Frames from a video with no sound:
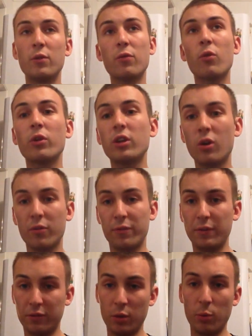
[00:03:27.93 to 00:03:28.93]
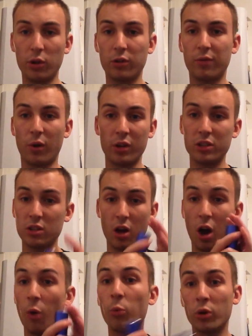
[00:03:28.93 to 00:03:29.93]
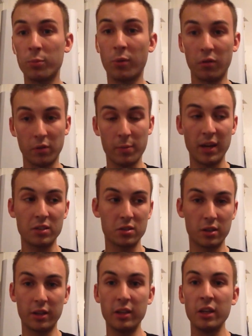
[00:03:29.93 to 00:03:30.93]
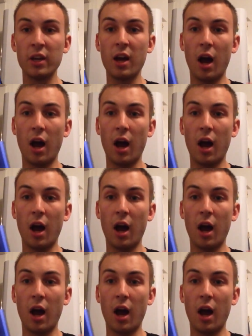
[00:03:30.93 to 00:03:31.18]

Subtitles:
already got a 50W device, I wouldn't bother basically.